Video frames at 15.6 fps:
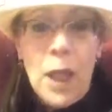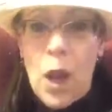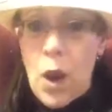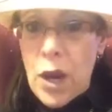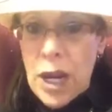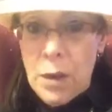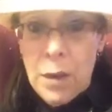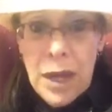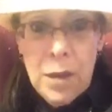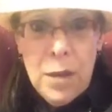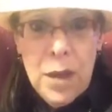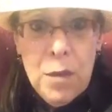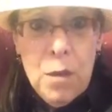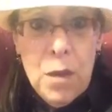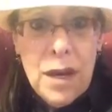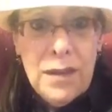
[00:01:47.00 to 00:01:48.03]
arguing
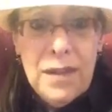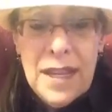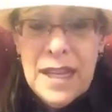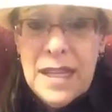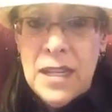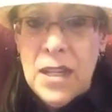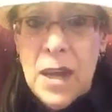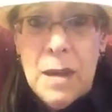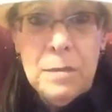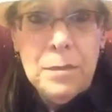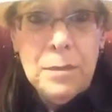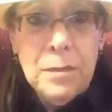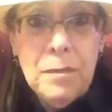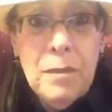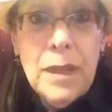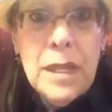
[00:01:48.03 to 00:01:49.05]
with one of his
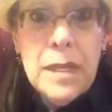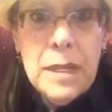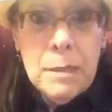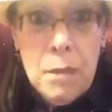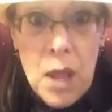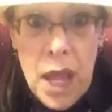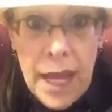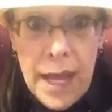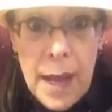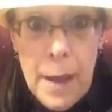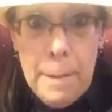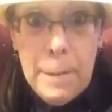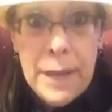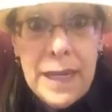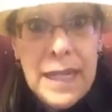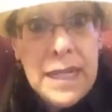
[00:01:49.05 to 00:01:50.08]
supply
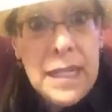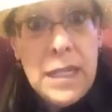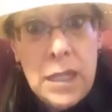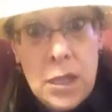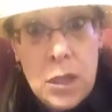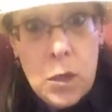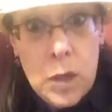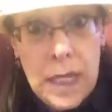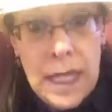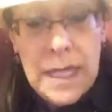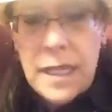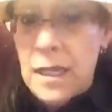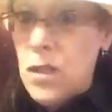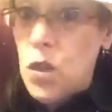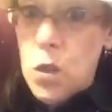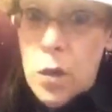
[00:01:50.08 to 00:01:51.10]
companies. Don't
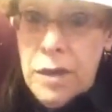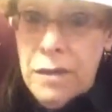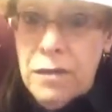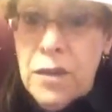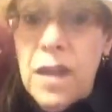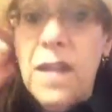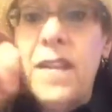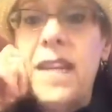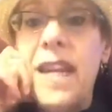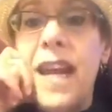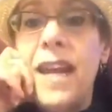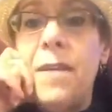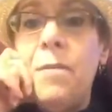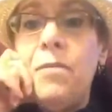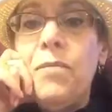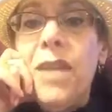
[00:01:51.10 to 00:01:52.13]
ask, story for another
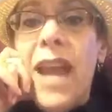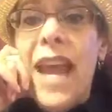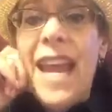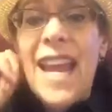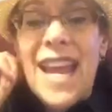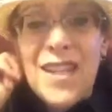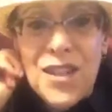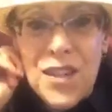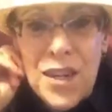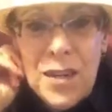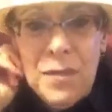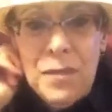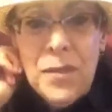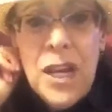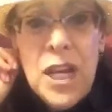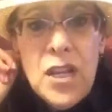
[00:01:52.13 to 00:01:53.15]
day. Hey,
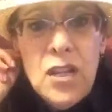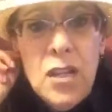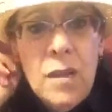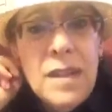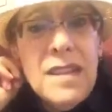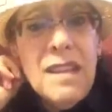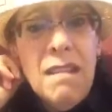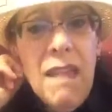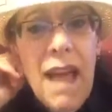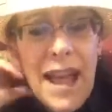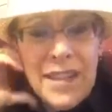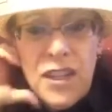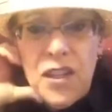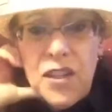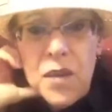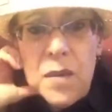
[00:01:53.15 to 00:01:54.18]
Esther. So there's a
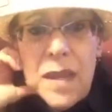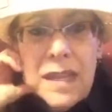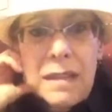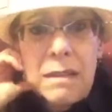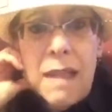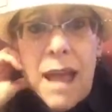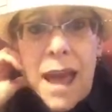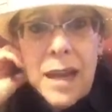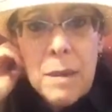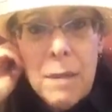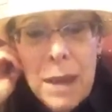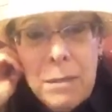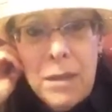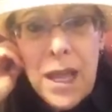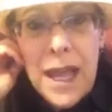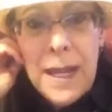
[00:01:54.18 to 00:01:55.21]
lot to do. There's a lot on
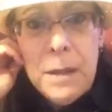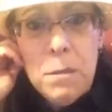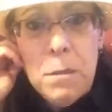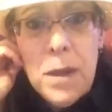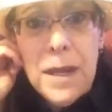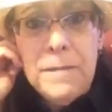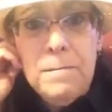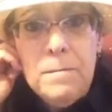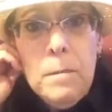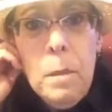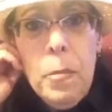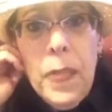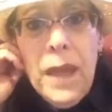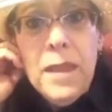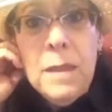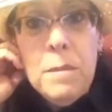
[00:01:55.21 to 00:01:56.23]
my plate, but
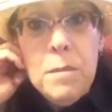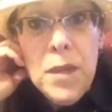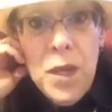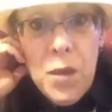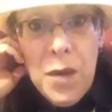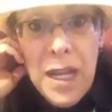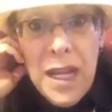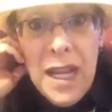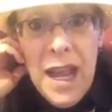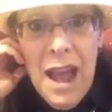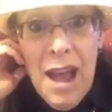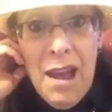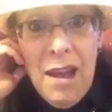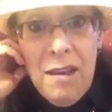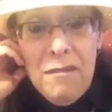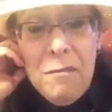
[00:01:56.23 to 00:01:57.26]
the beauty
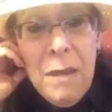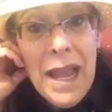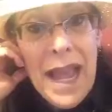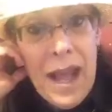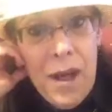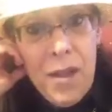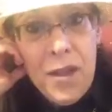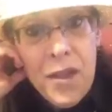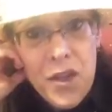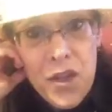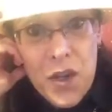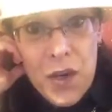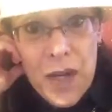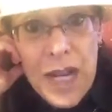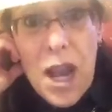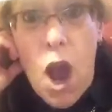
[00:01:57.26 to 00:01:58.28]
of my health
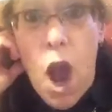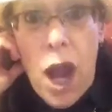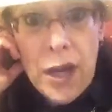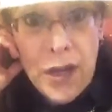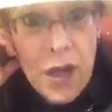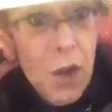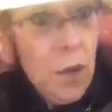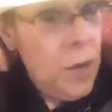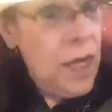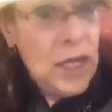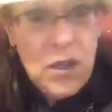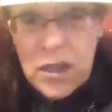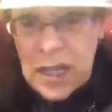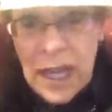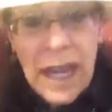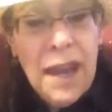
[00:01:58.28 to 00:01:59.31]
journey, ongoing,
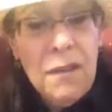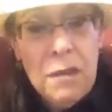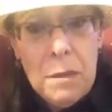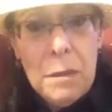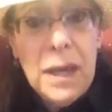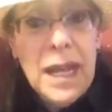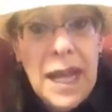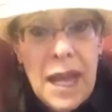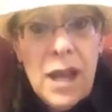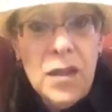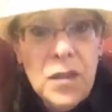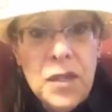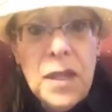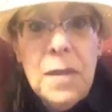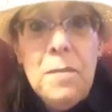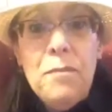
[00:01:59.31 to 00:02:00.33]
just like everybody
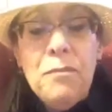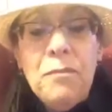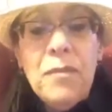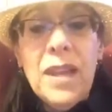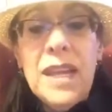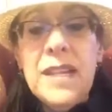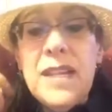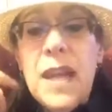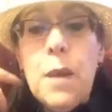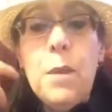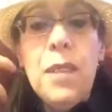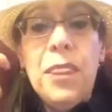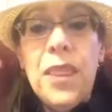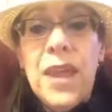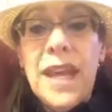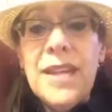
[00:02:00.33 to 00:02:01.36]
else, is that
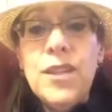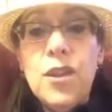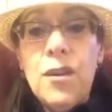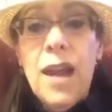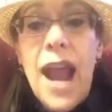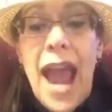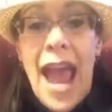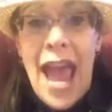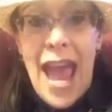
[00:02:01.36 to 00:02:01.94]
when things are